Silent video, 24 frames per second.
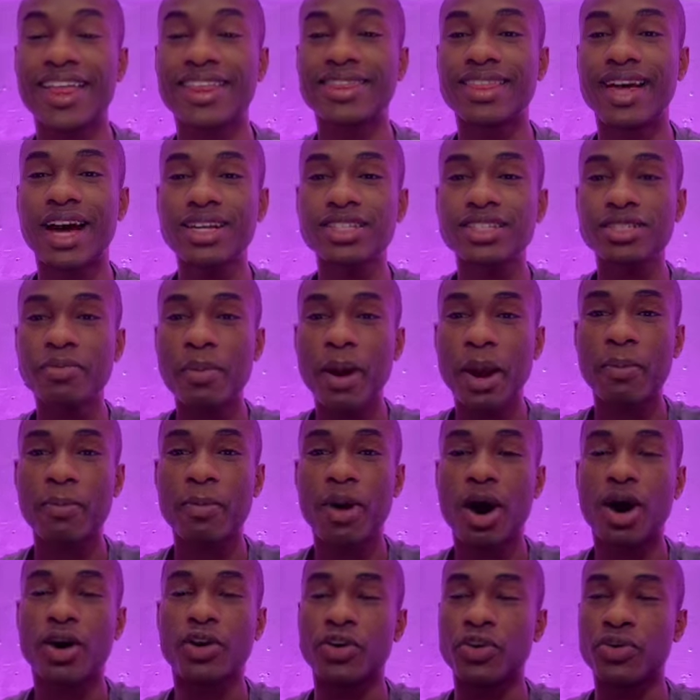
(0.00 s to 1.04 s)
That's my
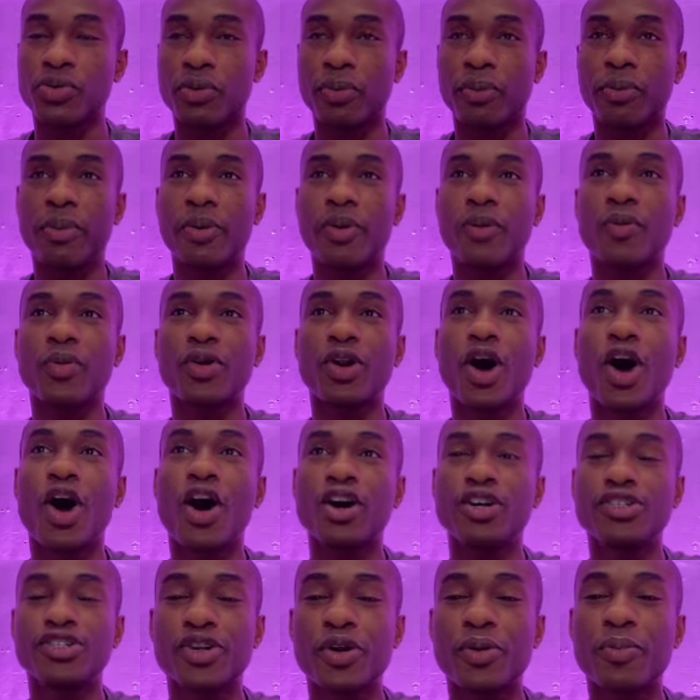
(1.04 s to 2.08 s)
motto,
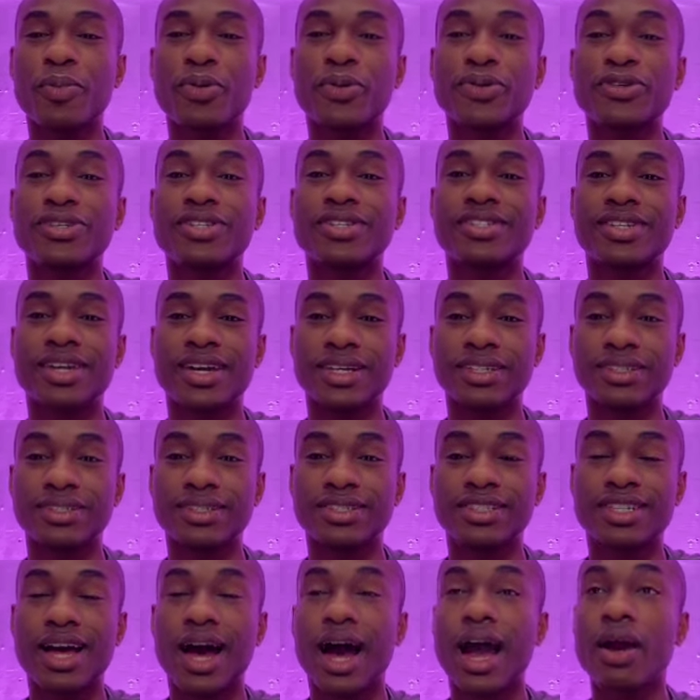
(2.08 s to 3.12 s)
100%.